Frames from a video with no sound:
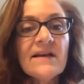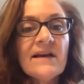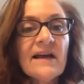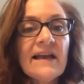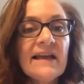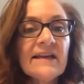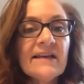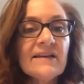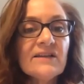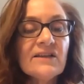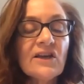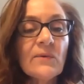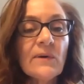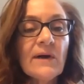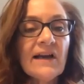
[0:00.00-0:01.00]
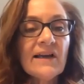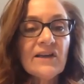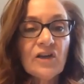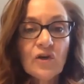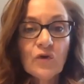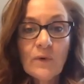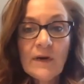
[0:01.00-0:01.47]
and go ahead
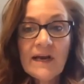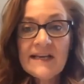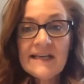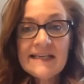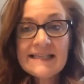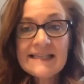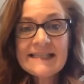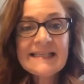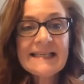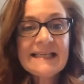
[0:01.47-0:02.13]
and erase.